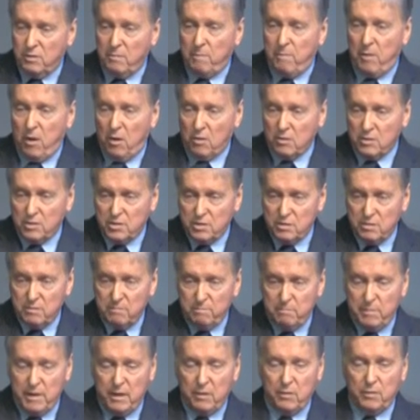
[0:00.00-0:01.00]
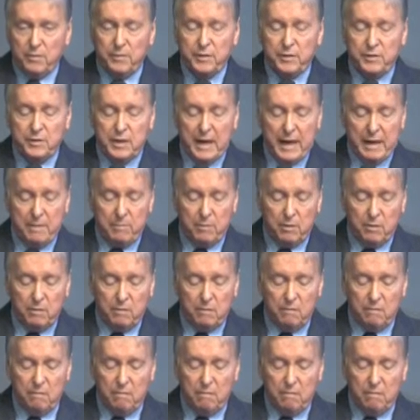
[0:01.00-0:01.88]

the box bare on the table.